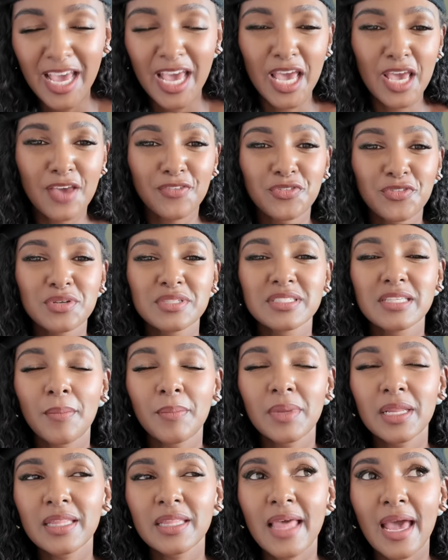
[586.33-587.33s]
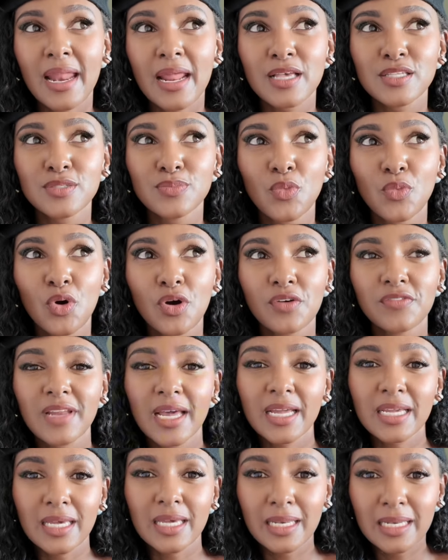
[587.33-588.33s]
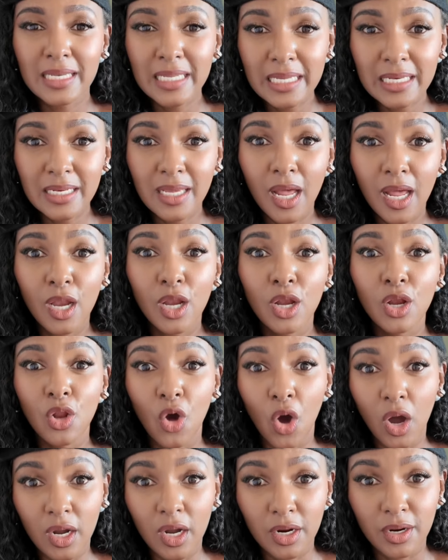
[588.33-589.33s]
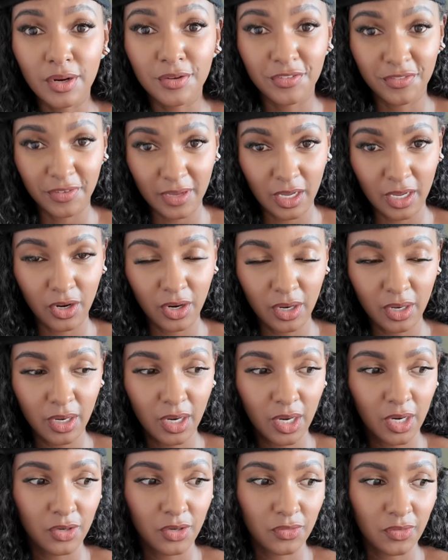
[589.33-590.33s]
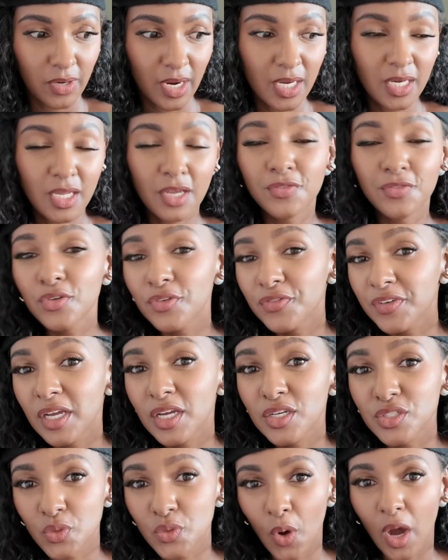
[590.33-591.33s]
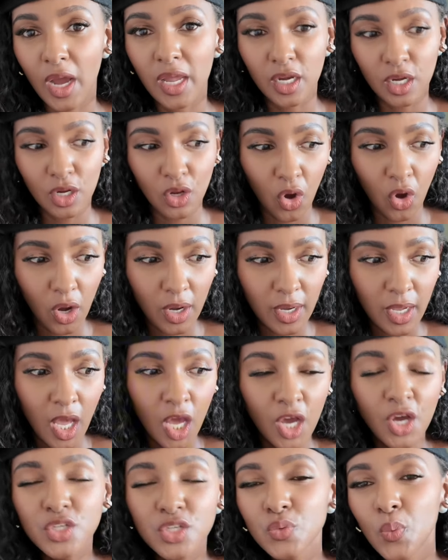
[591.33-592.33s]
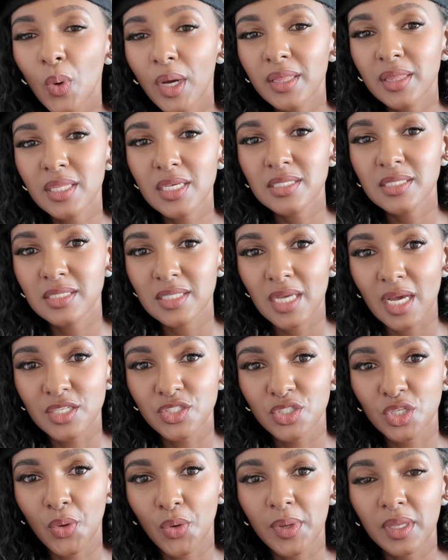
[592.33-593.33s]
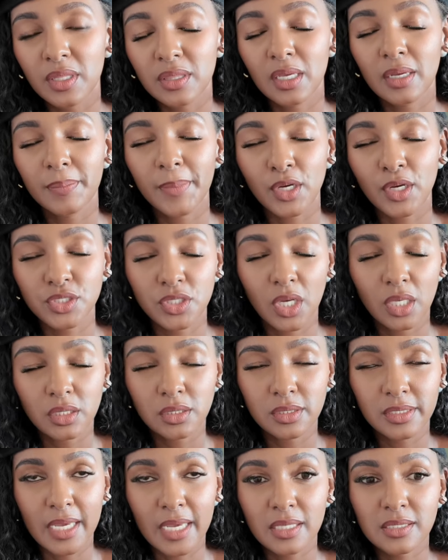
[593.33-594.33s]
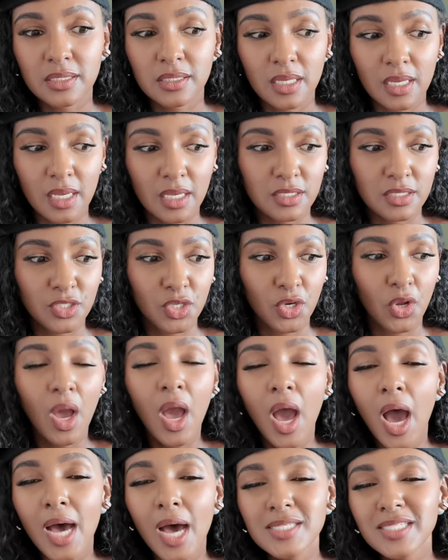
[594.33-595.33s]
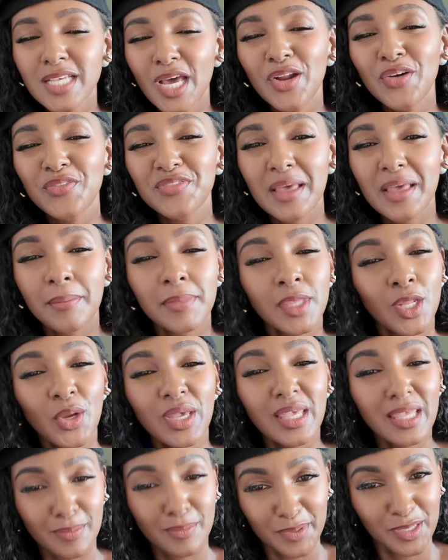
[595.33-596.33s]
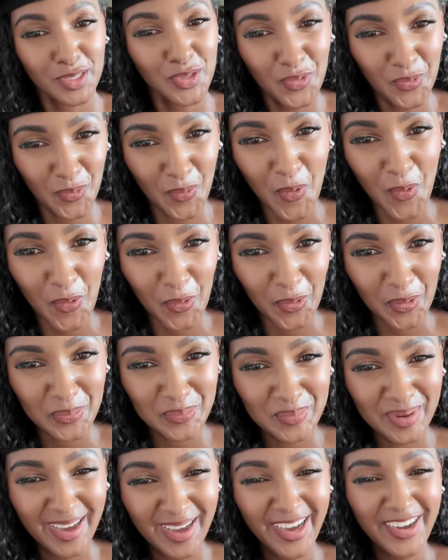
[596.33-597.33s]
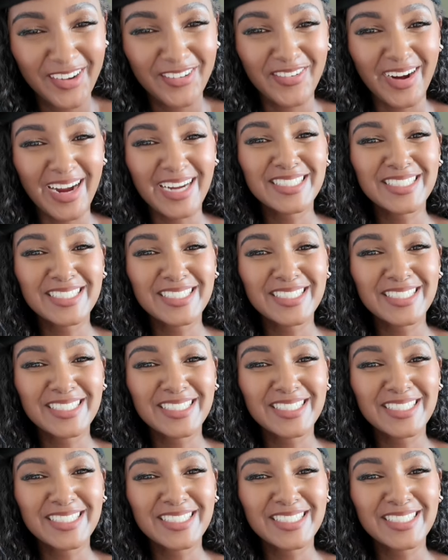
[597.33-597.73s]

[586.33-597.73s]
if you're somebody that has more of like a leaner, longer figure, right? If your figure is quite long, because what this does, you know, when you think about turtlenecks is, you know, instead of them, you know, keeping you warm, right?